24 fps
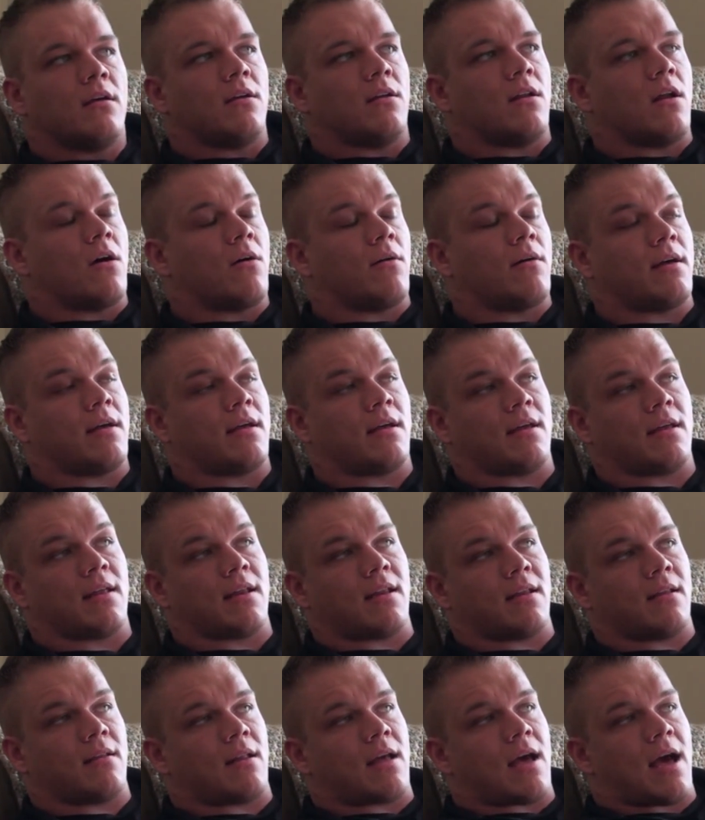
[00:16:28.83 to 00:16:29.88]

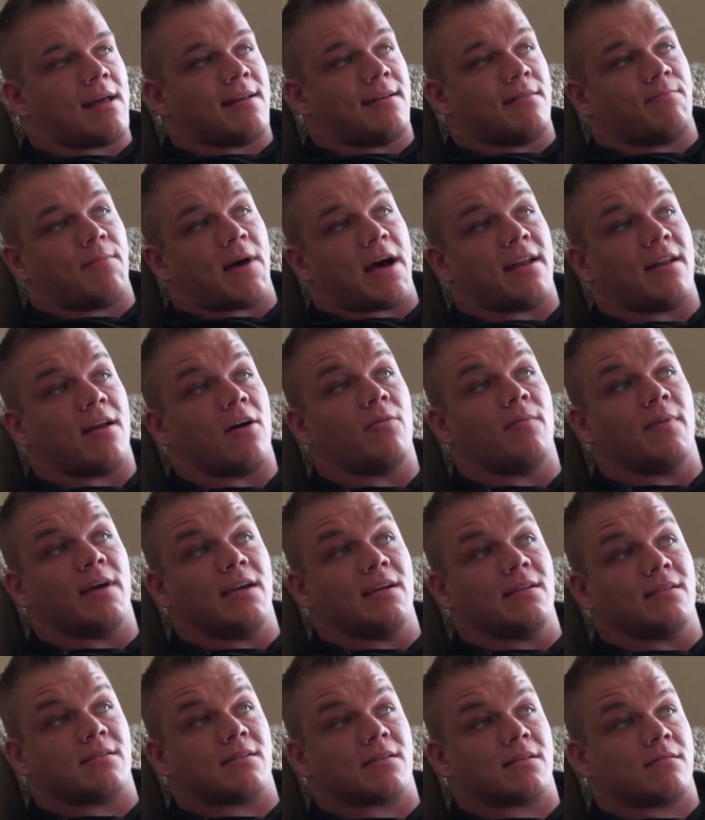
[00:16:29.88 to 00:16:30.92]
I by no
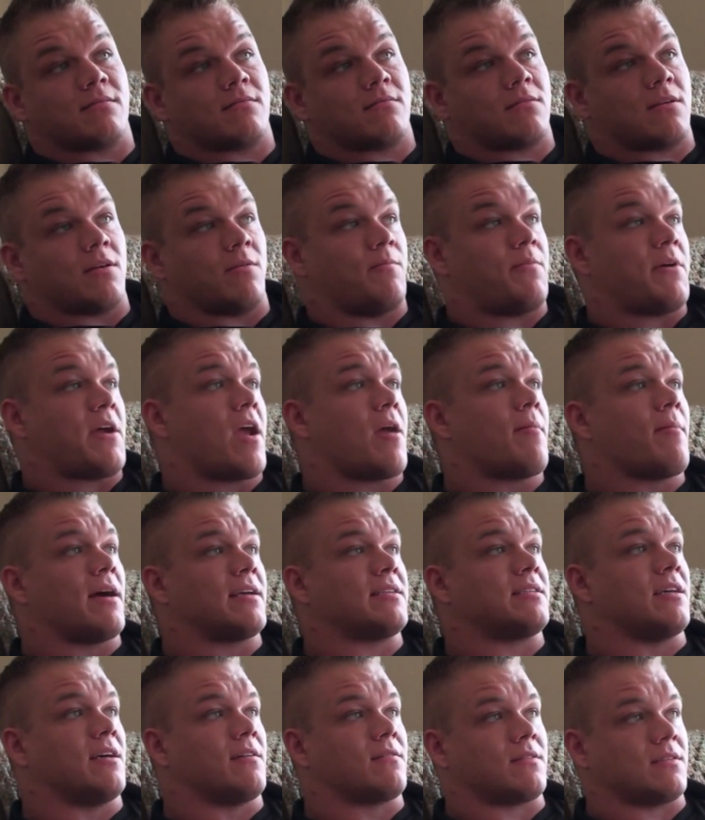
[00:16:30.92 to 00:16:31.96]
means compare
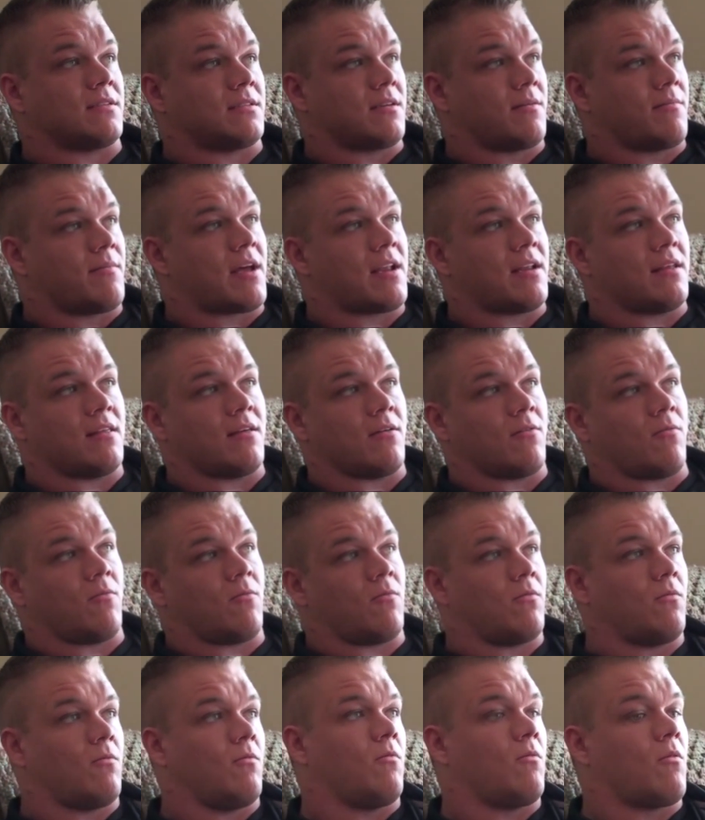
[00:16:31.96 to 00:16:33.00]
myself to somebody that
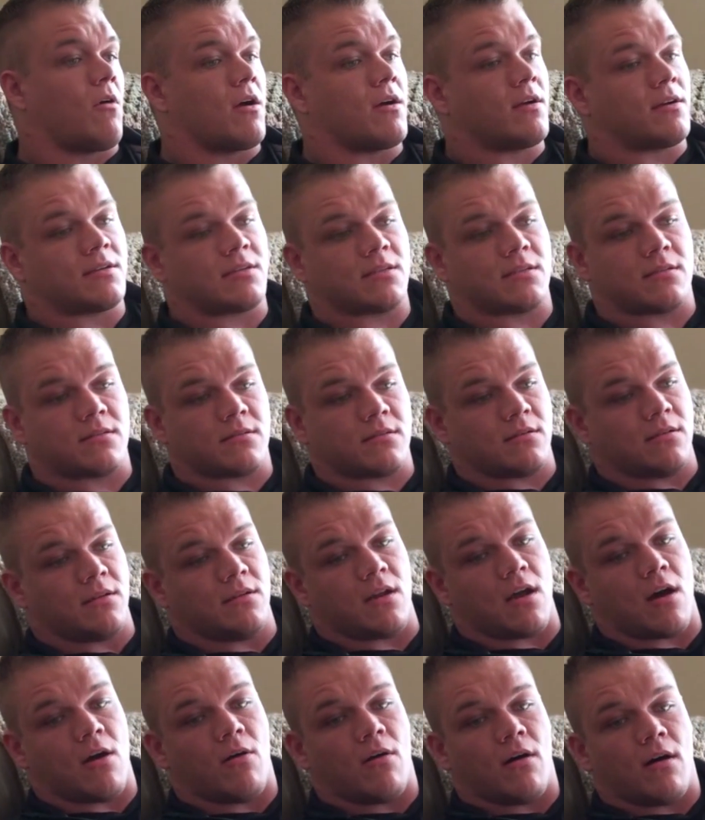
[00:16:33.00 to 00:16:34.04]
works,
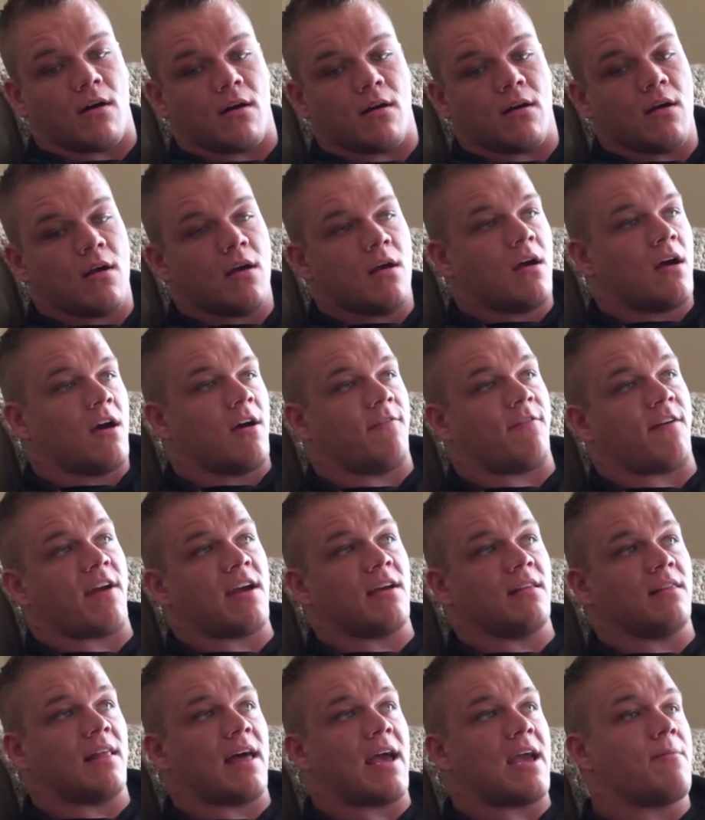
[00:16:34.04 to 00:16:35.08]
a
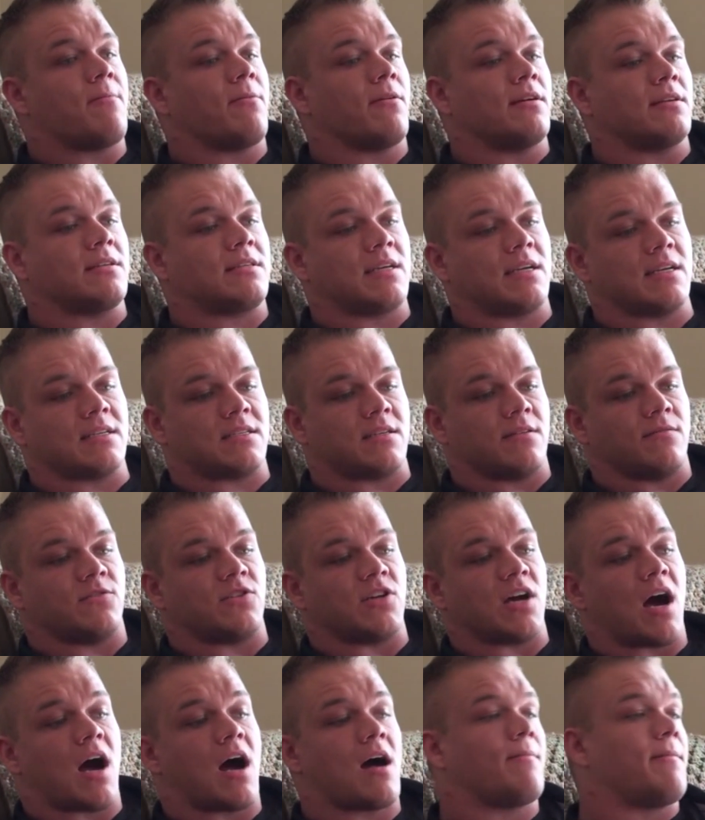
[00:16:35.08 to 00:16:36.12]
very labor-intensive
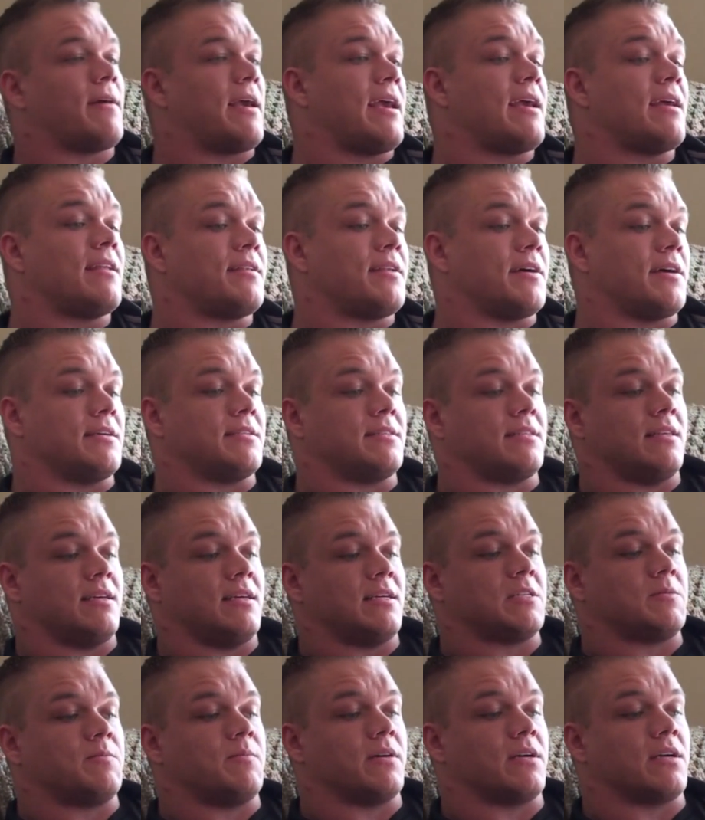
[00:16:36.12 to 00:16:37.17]
job and does
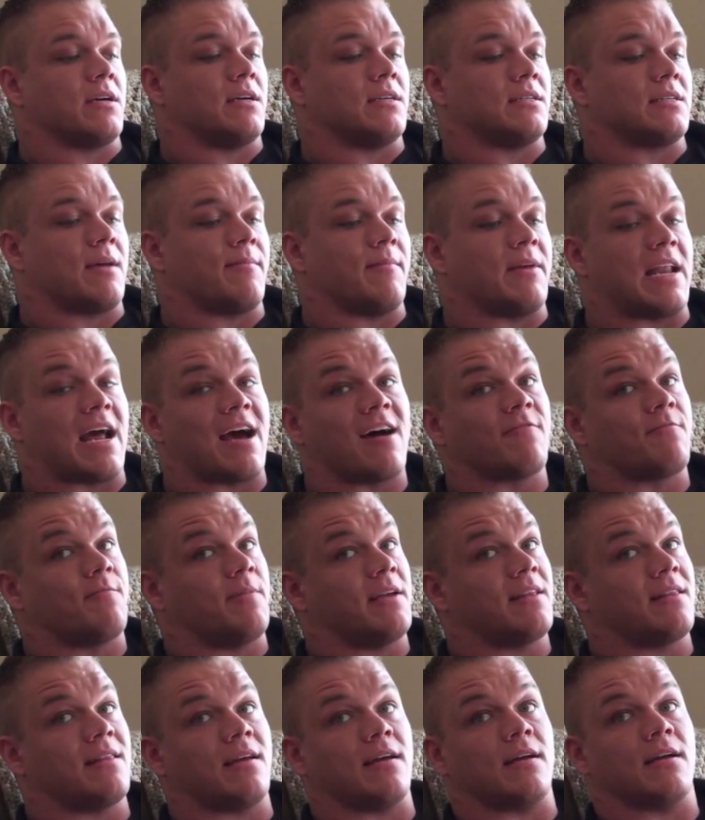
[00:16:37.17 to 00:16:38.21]
this, because, I've
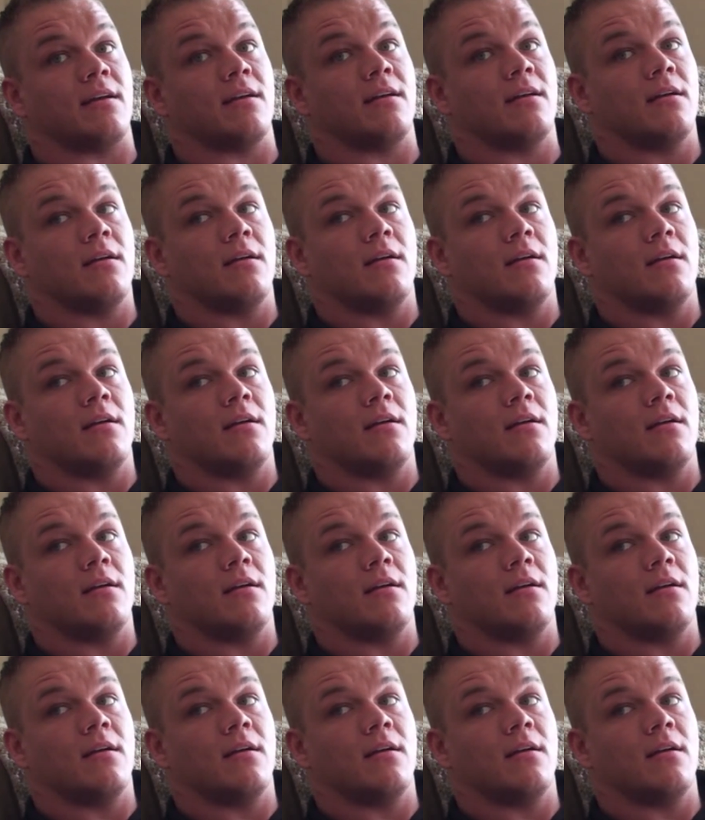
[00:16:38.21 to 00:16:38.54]
been there.